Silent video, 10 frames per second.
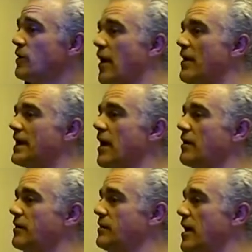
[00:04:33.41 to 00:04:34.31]
going
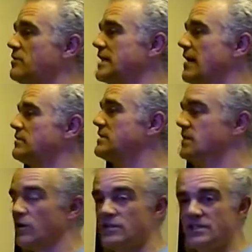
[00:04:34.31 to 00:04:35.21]
go down to,
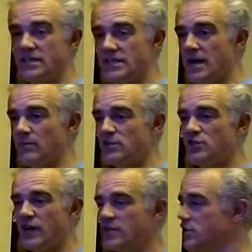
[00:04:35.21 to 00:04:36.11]
to, see
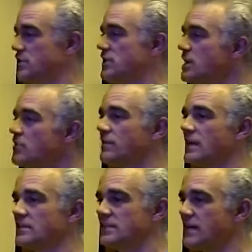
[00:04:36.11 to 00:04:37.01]
demonstrations, and you think
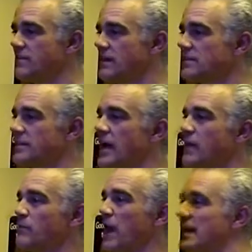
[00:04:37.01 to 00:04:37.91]
see things like
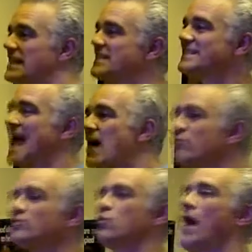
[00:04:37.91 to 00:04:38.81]
bloody
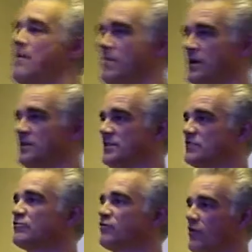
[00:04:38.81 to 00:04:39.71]
sound weapons
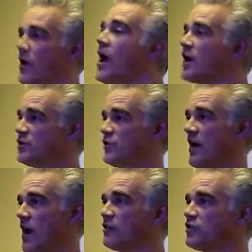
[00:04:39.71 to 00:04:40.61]
tr tr
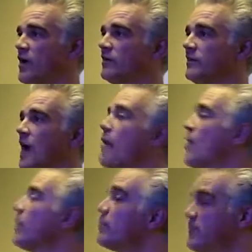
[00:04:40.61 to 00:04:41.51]
trundled up on
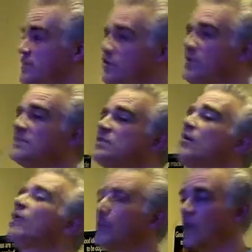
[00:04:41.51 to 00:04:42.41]
the streets
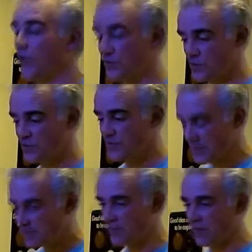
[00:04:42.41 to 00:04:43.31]
uh, on the streets
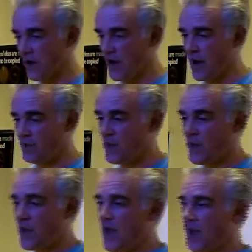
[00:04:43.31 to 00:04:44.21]
of um,
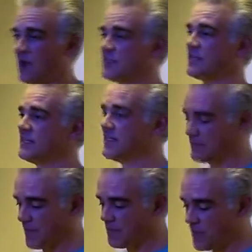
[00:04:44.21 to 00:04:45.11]
uh, cities
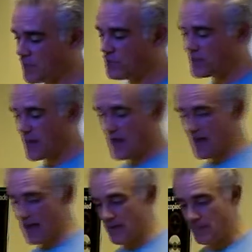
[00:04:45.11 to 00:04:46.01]
in the UK.